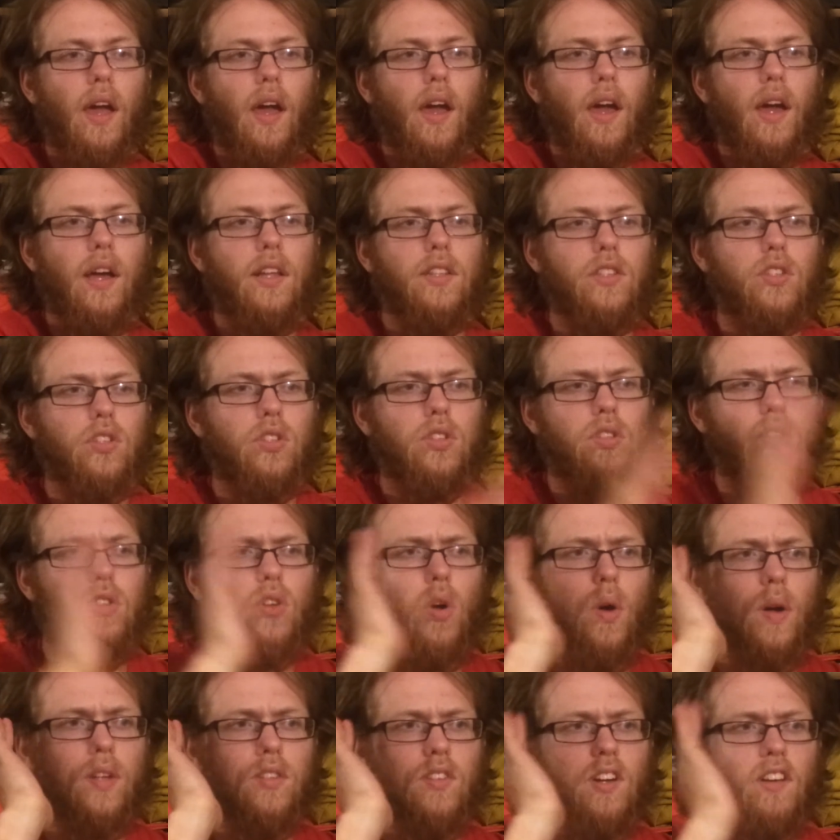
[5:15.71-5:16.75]
And so
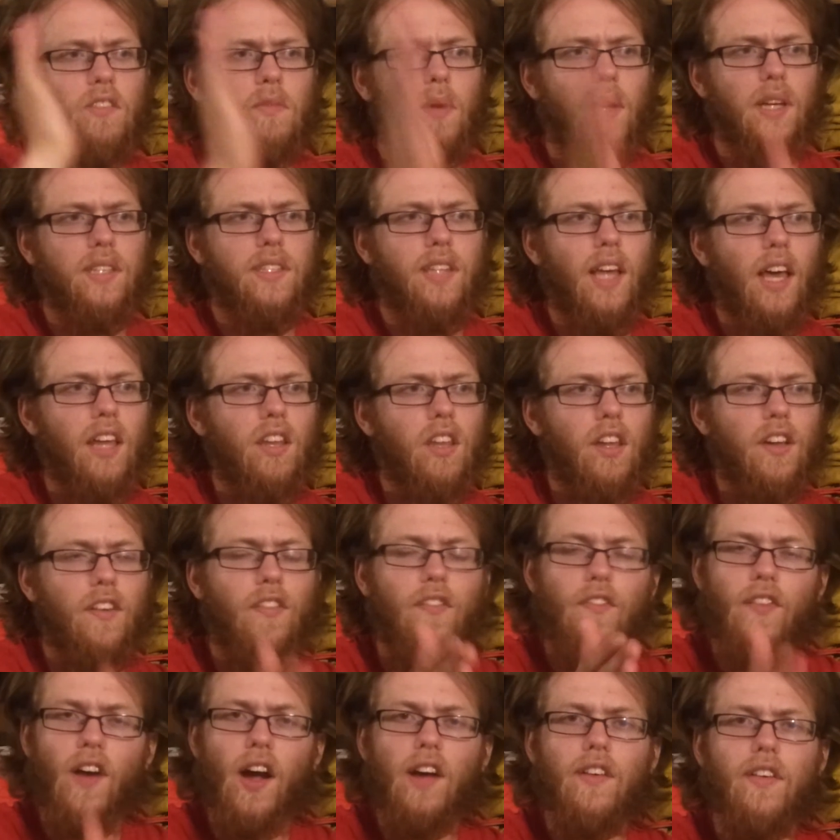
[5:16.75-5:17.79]
I drive past that, and like
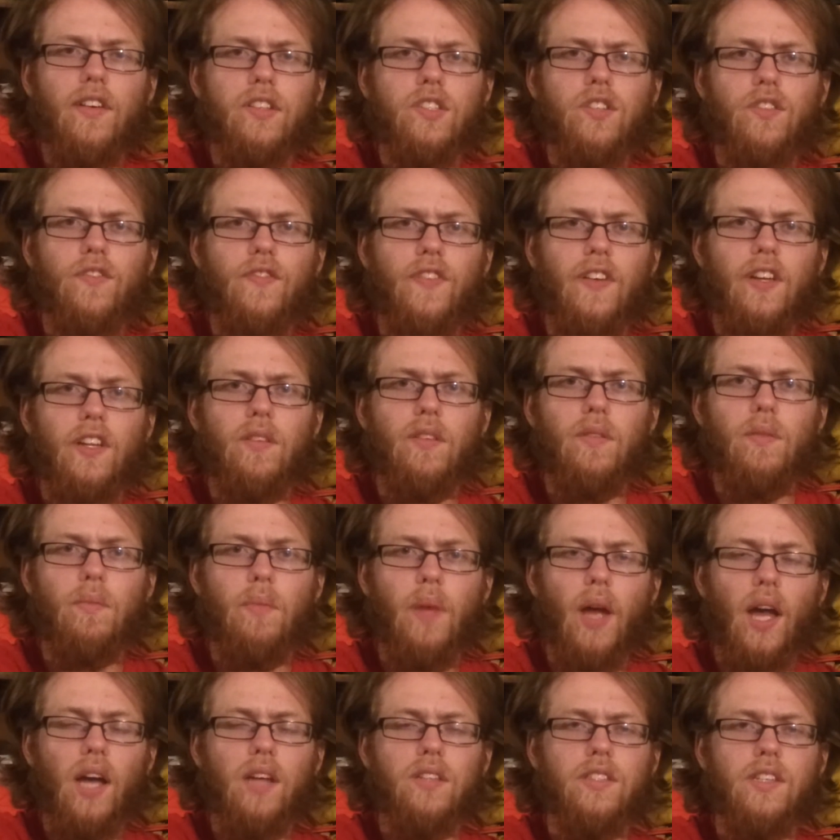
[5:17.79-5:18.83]
500 feet
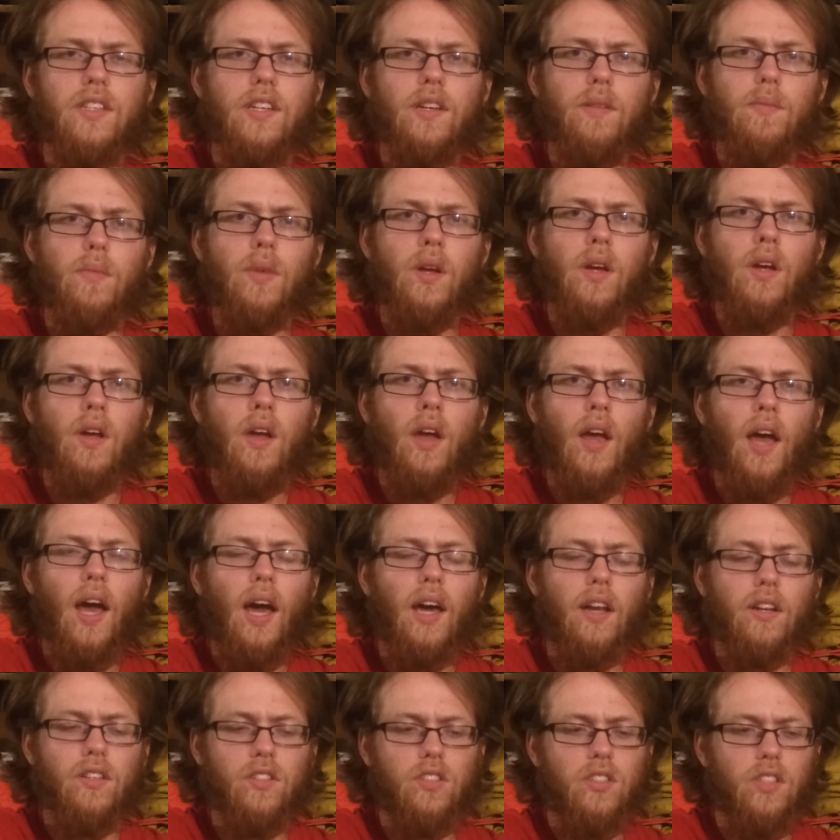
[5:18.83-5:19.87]
past him,
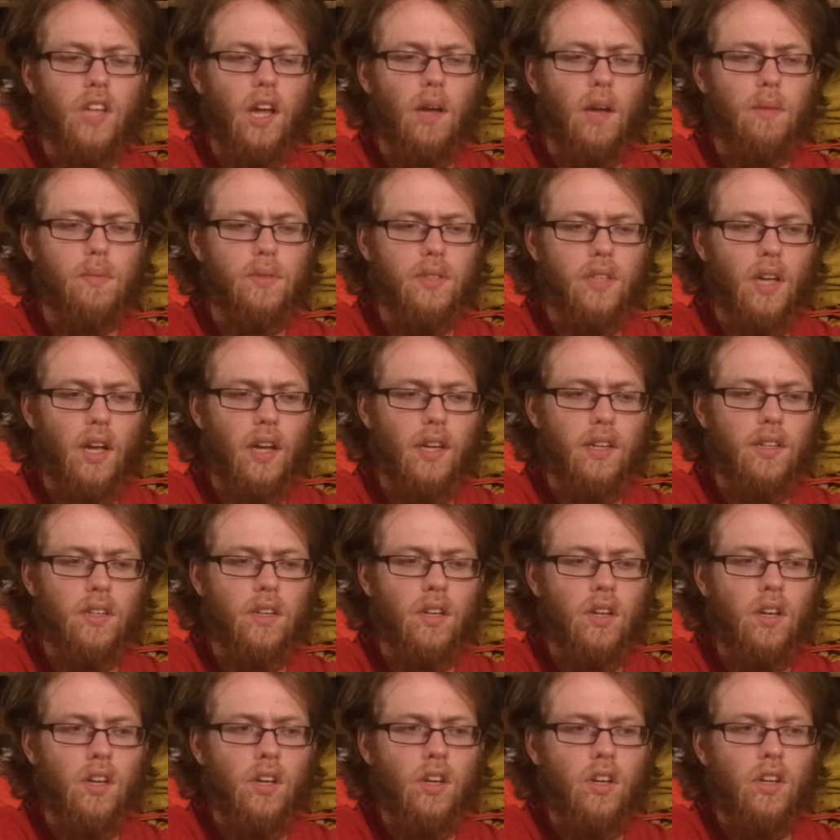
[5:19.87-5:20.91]
at a stop sign,
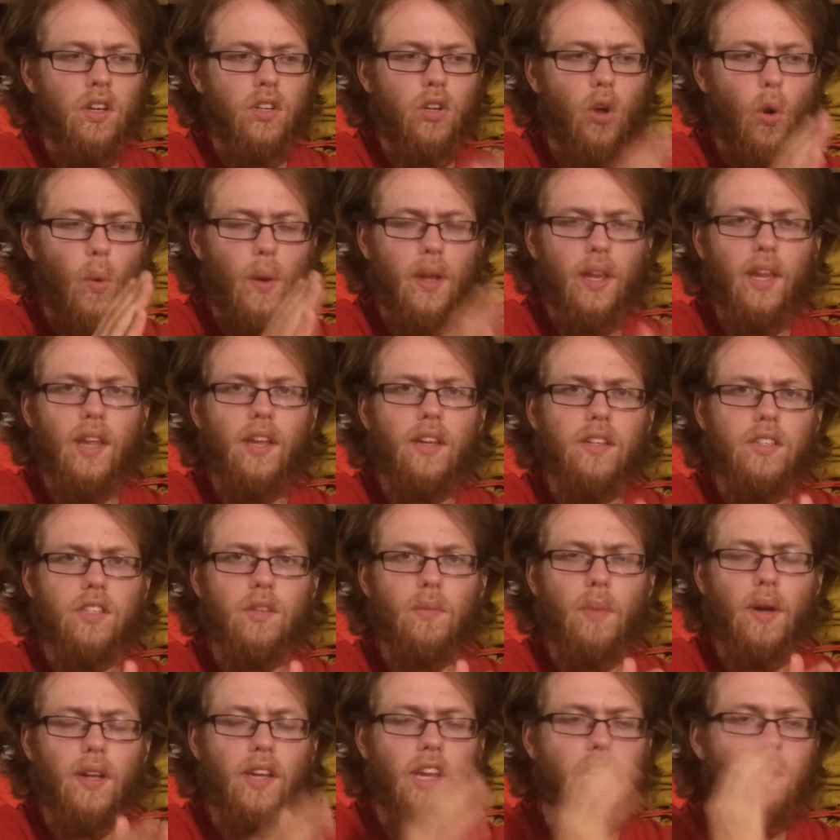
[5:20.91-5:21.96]
going into
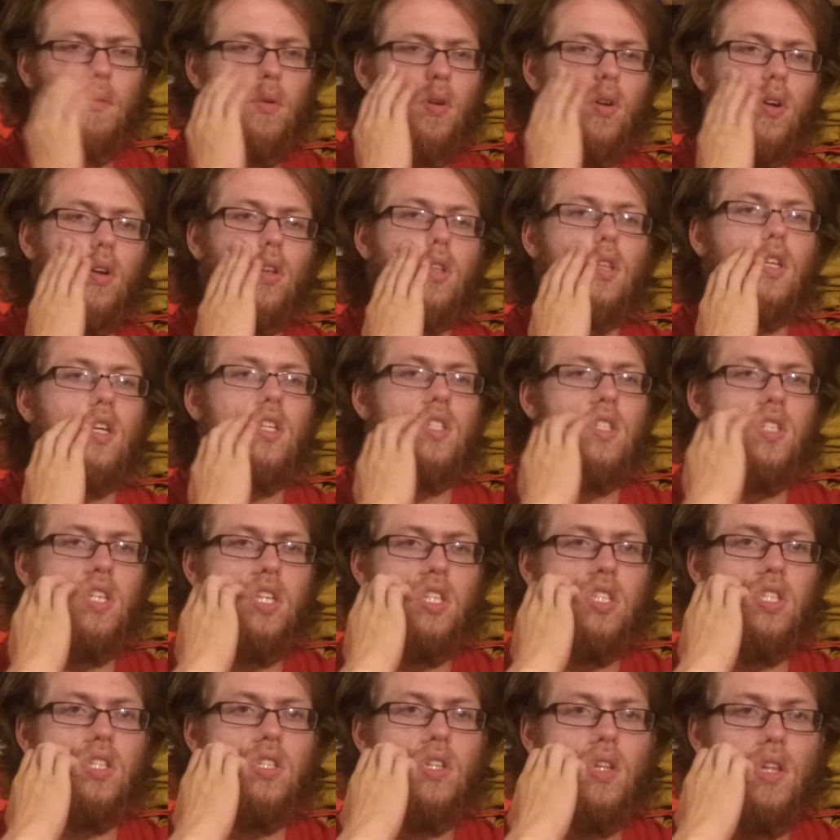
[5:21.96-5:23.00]
my neighborhood, there's
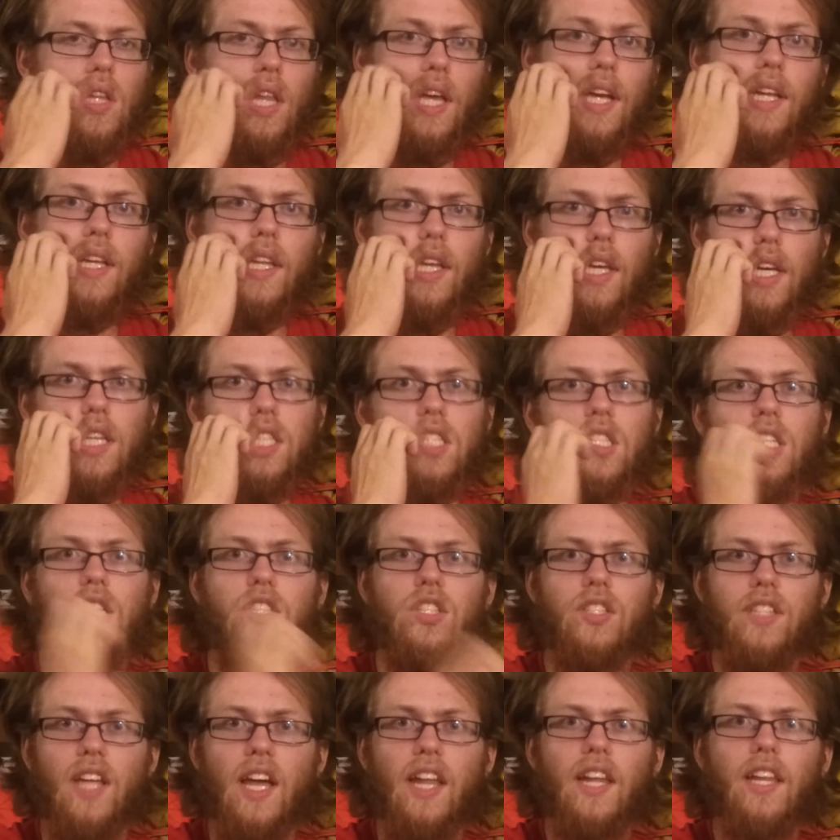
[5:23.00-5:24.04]
this lady, and she's
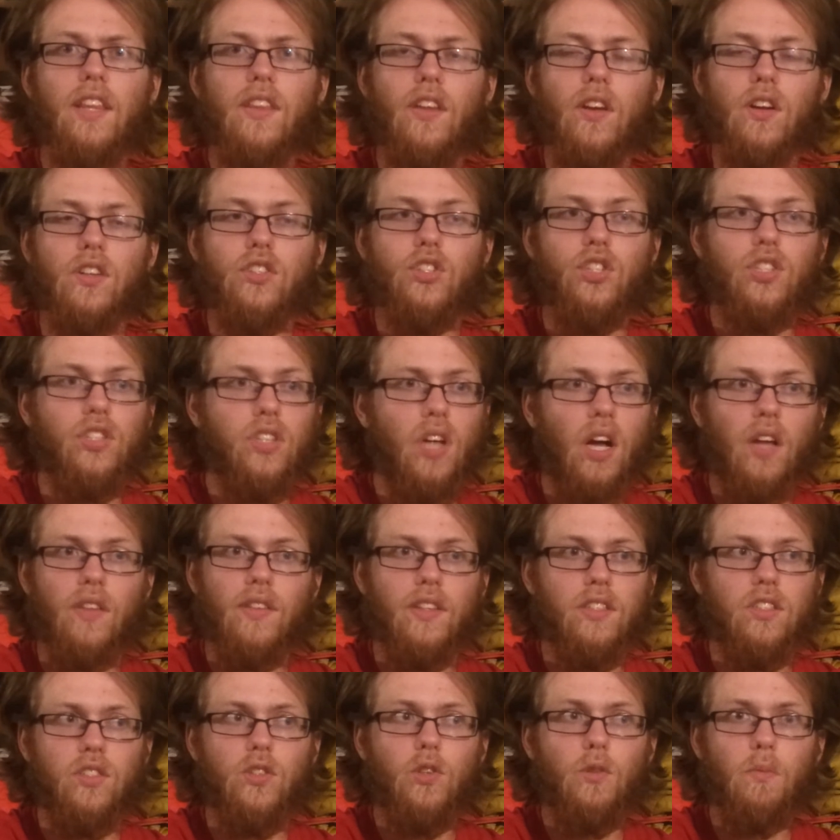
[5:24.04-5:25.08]
standing there, and she's got
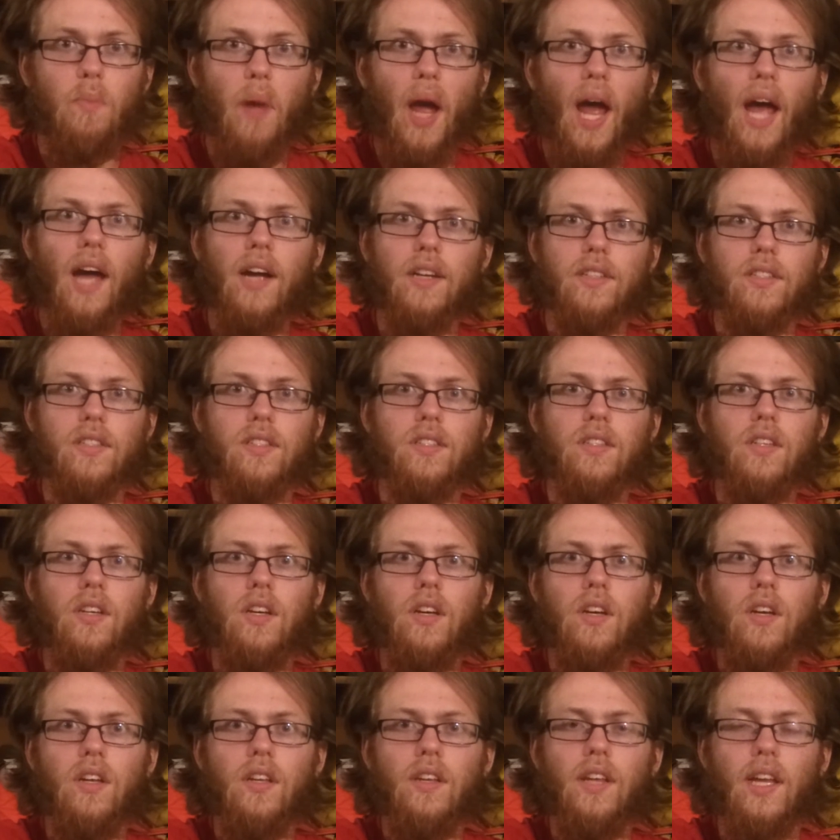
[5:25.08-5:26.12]
these 2 bags
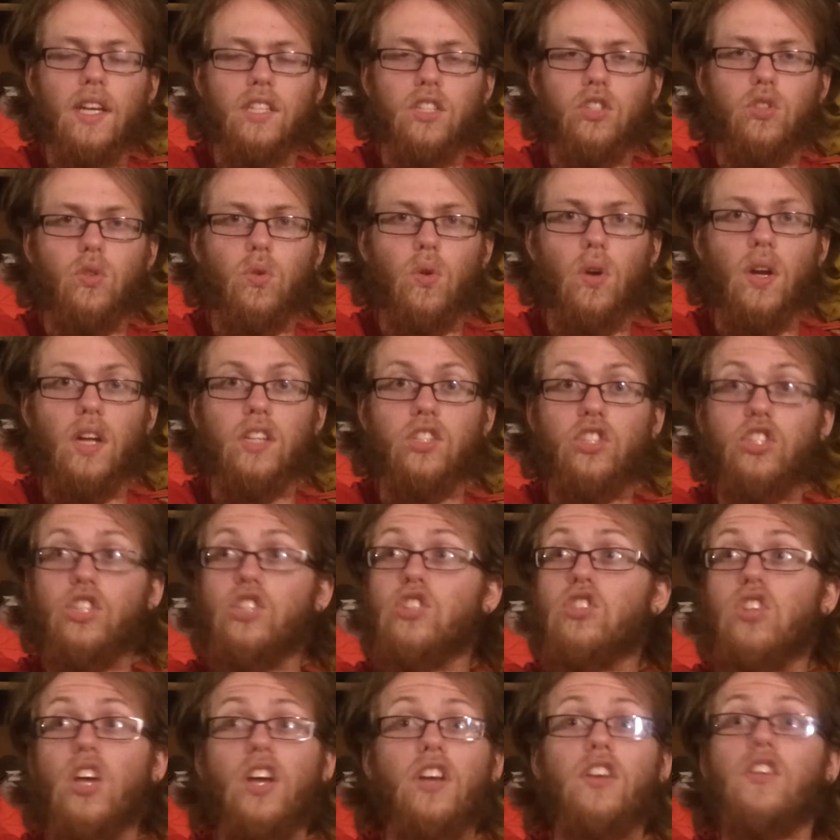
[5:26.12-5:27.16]
next to her, and she's
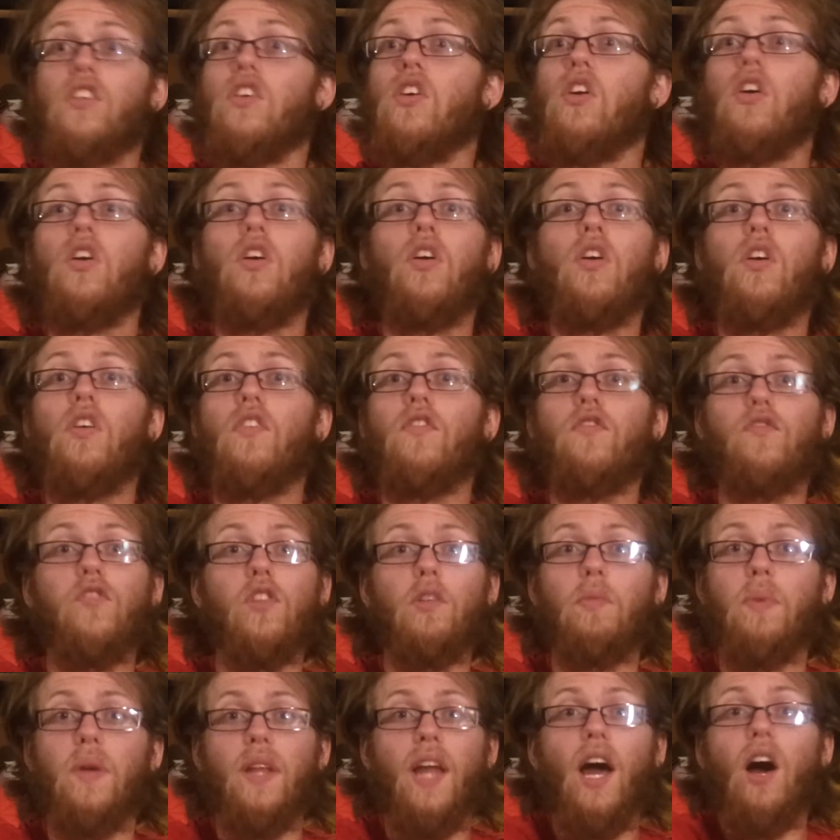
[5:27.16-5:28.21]
like
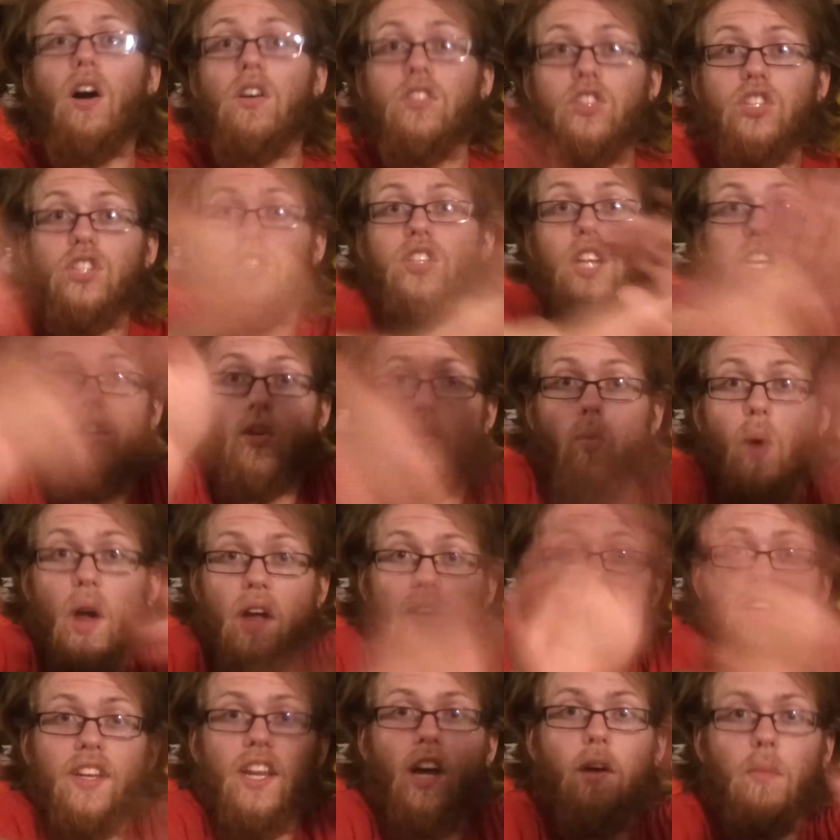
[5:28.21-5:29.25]
flipping out, and she's like
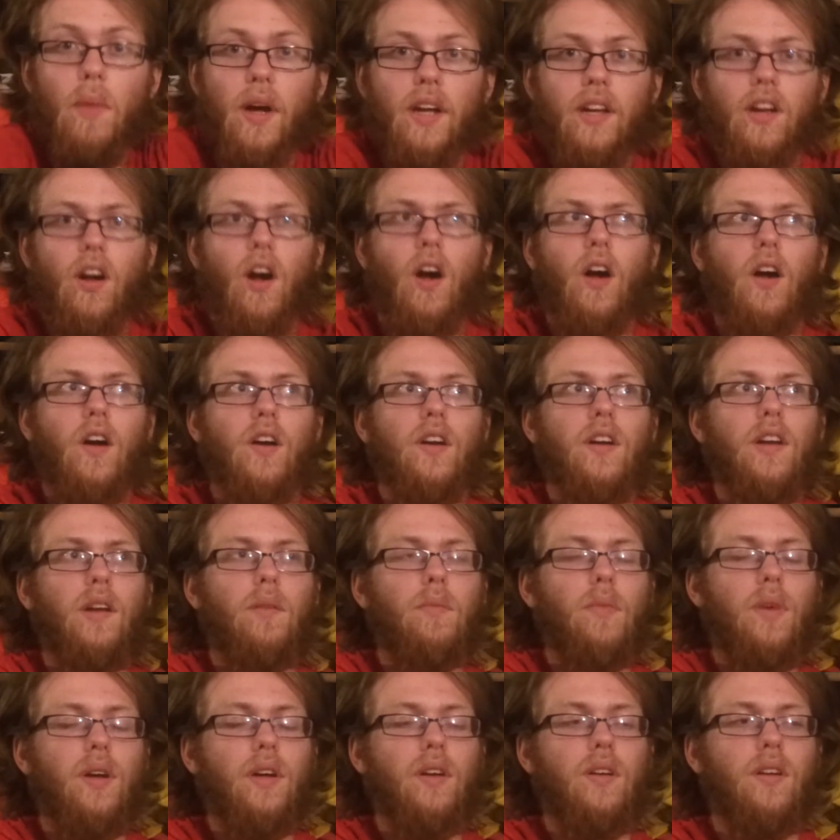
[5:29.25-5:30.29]
waving down my car, and I'm
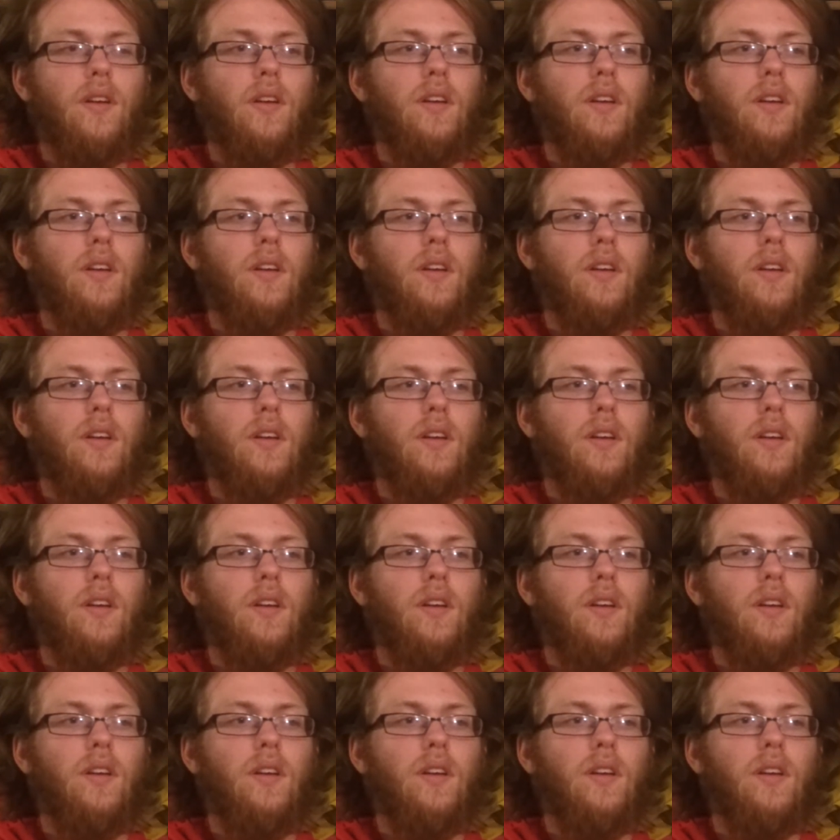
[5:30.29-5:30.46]
like,